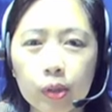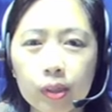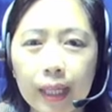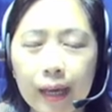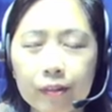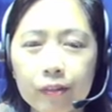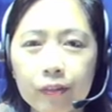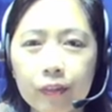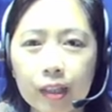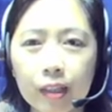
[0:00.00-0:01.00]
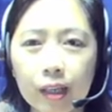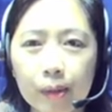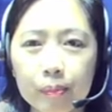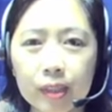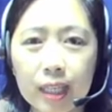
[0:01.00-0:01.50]
have
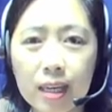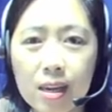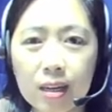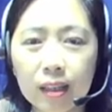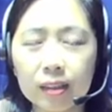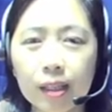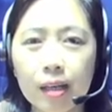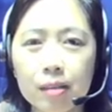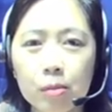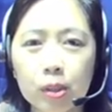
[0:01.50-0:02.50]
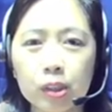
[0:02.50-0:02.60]
D here anymore,